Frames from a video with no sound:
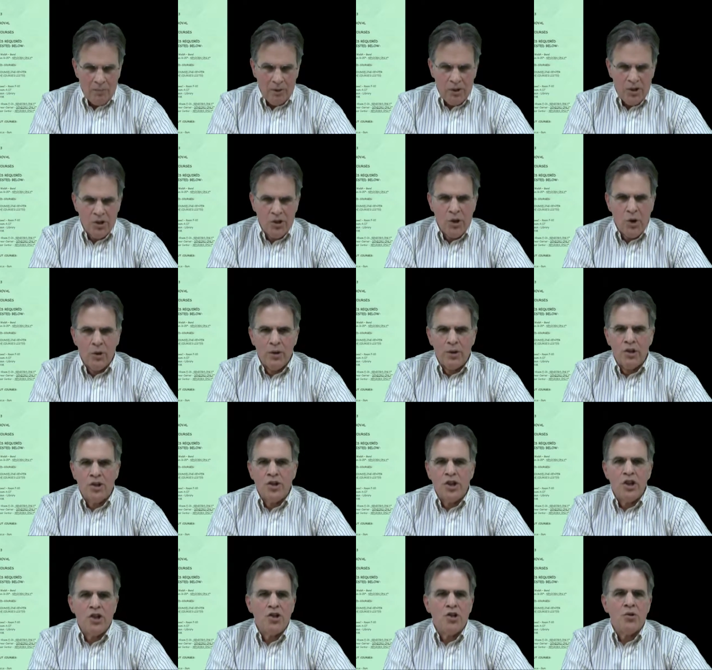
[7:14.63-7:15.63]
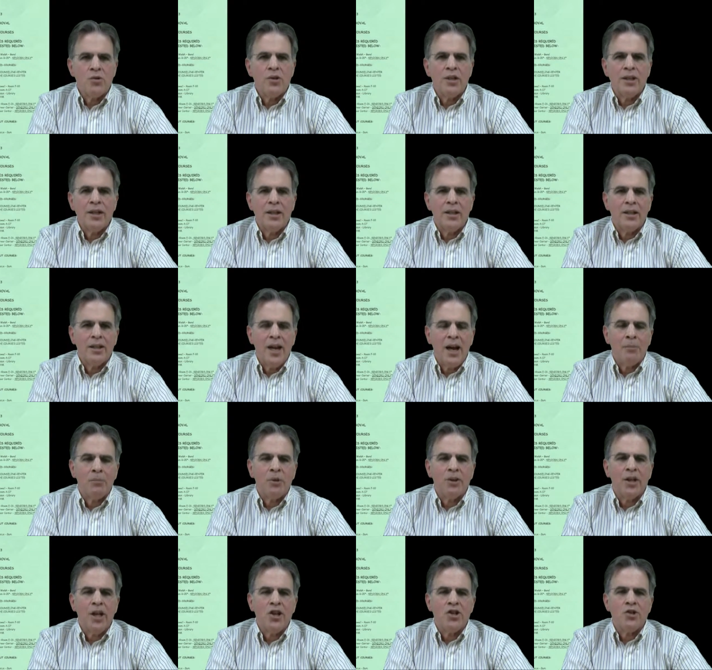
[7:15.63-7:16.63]
Please go to the teacher to get the
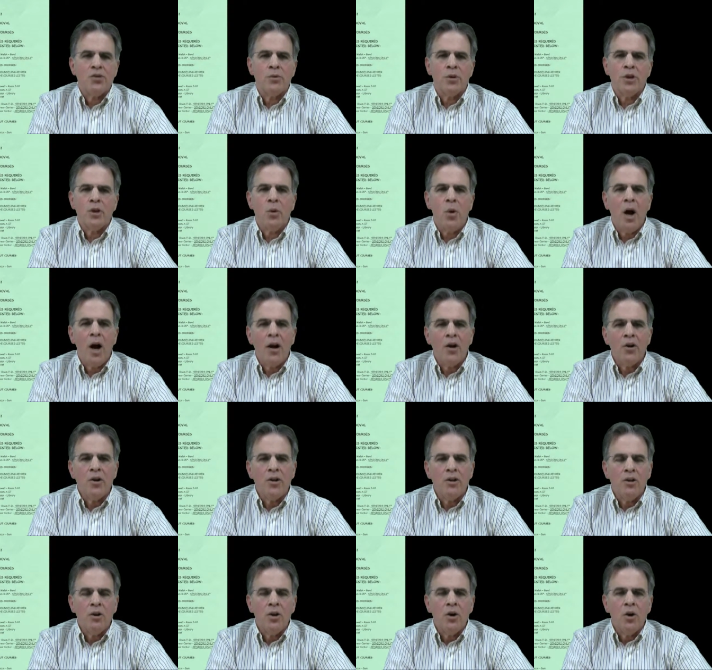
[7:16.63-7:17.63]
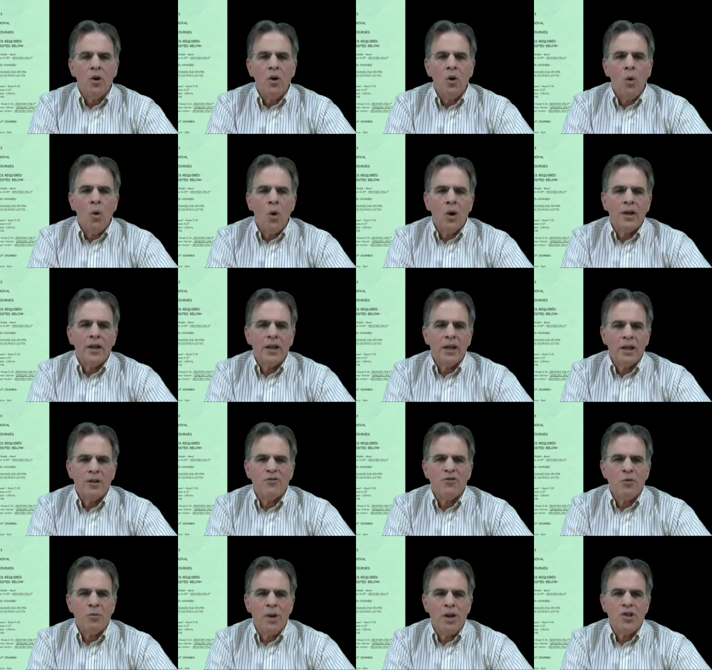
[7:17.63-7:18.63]
application required or to get
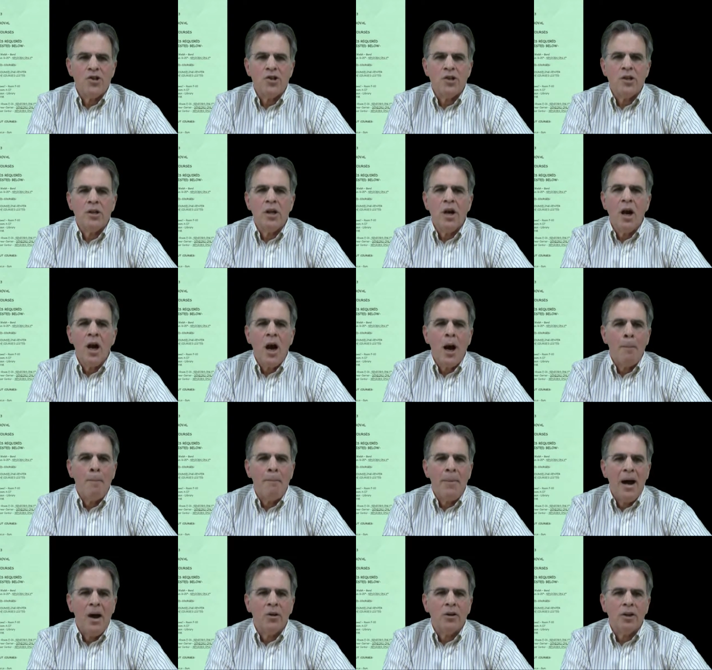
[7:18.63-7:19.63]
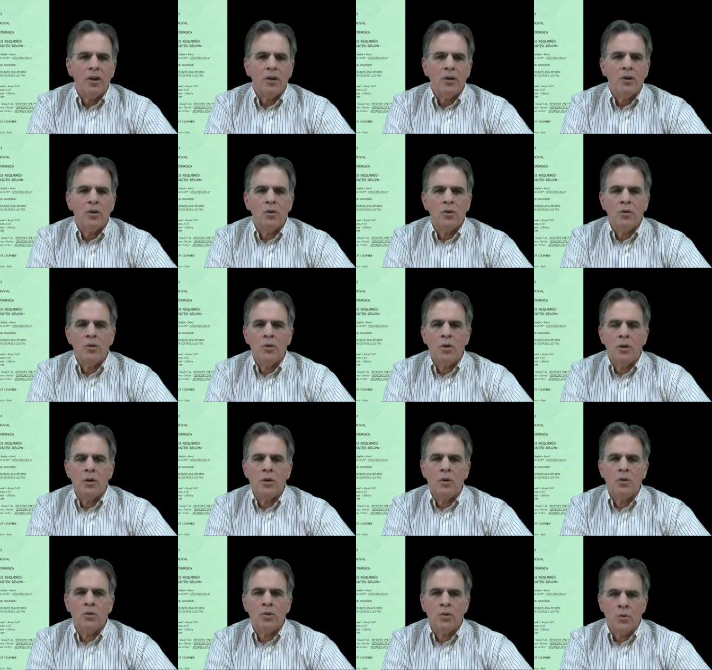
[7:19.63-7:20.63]
information about
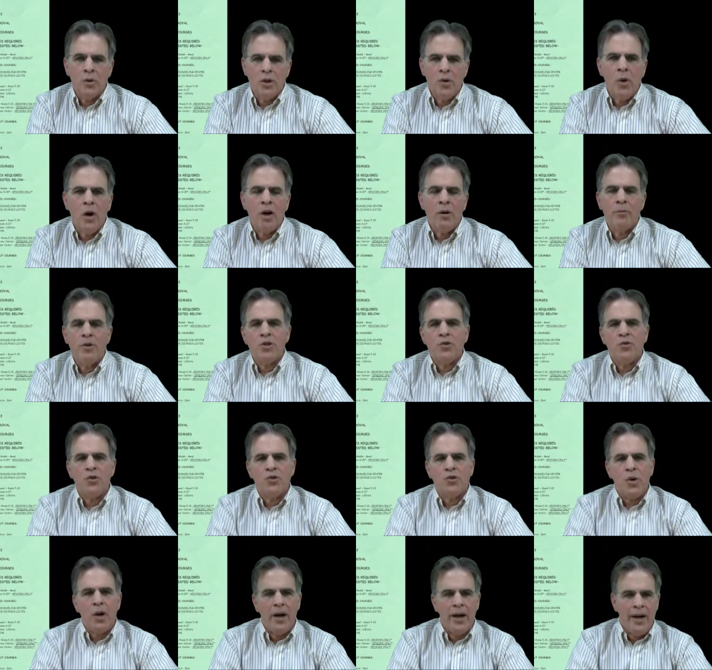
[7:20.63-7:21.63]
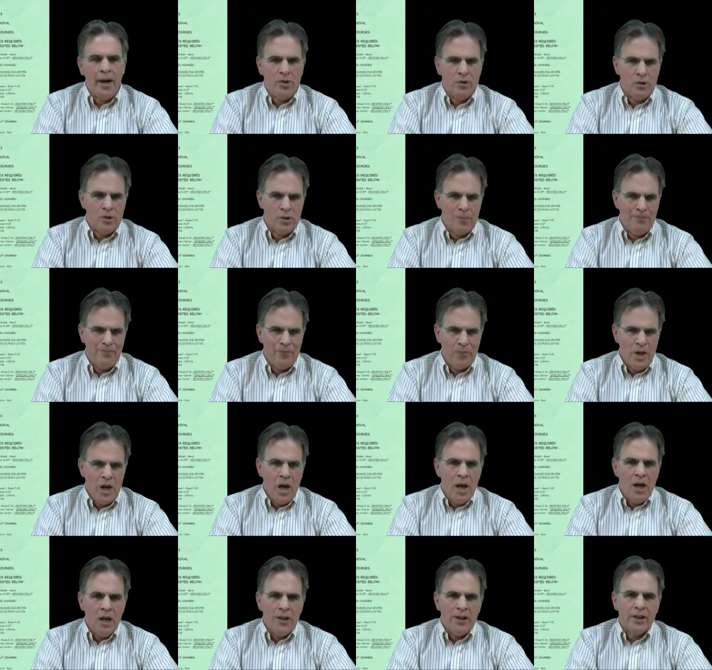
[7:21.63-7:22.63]
the requirements for tryouts.
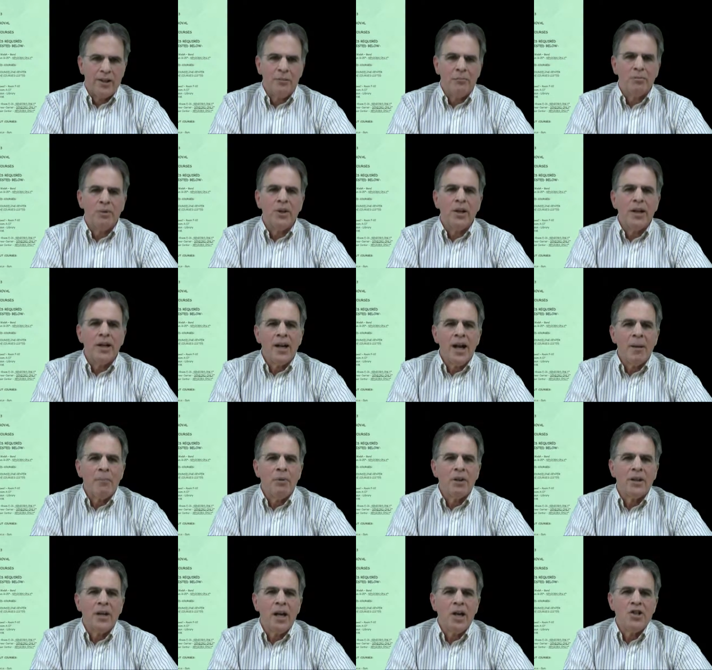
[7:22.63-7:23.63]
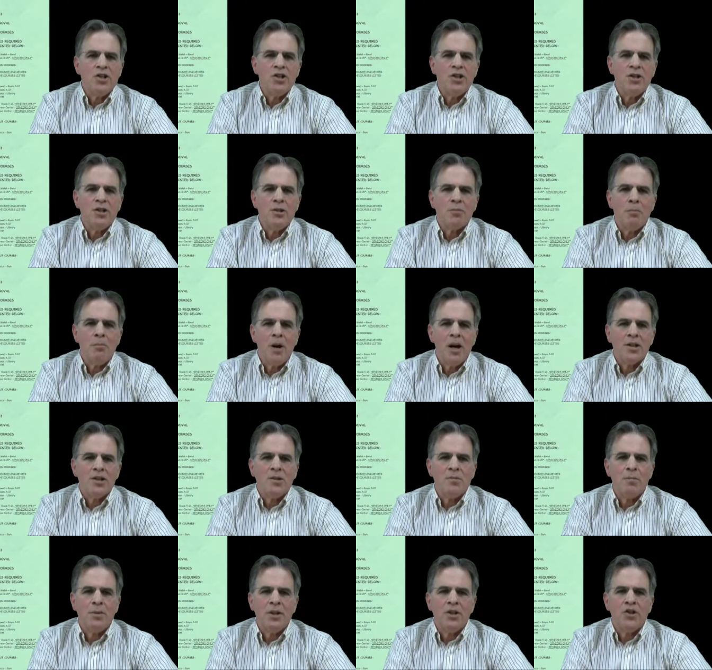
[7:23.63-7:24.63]
The completed applications
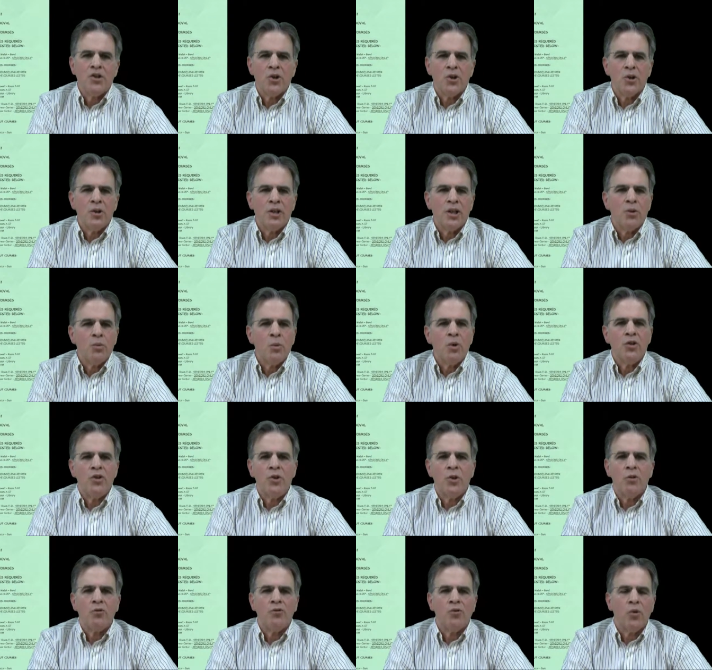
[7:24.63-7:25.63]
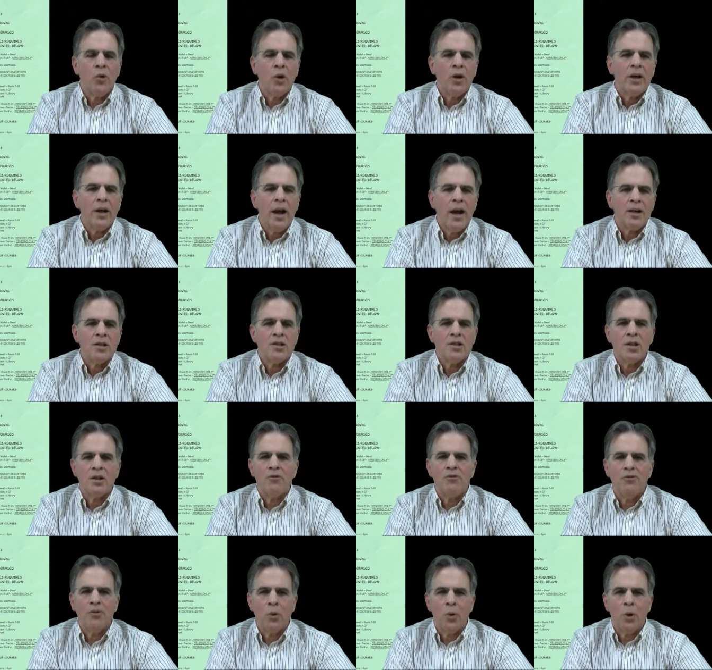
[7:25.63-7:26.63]
must be turned in with your
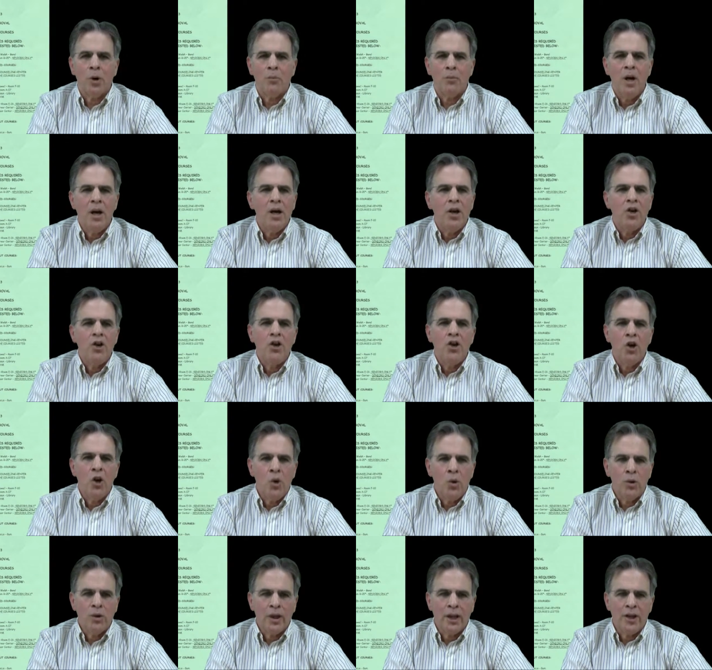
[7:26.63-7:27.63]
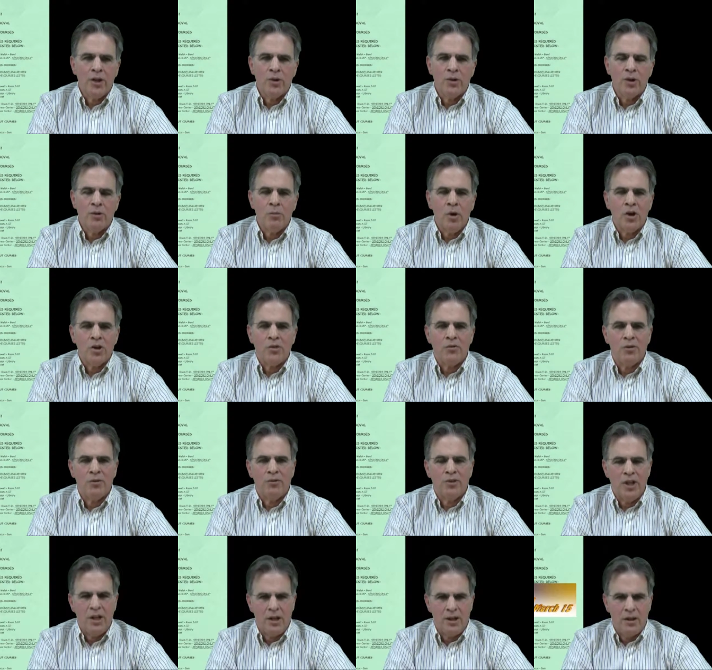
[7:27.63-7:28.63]
forecasting form no later than March
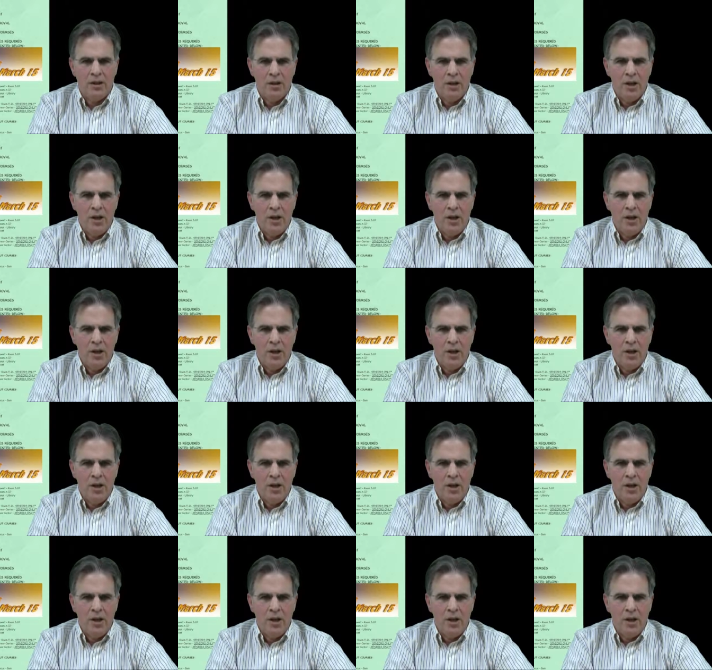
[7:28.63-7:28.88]
15th.